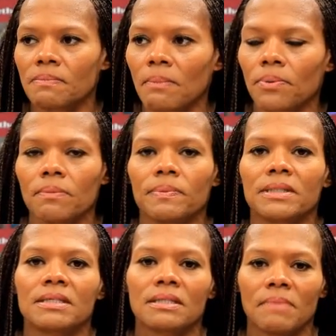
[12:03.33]
My
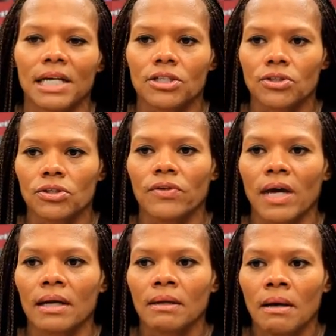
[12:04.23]
purpose is to make sure
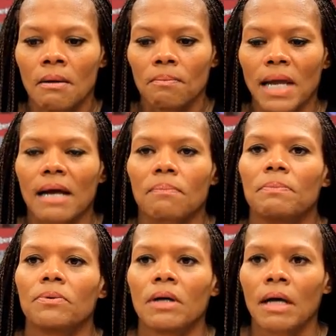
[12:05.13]
that Black
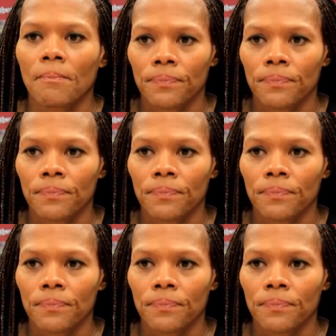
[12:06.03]
people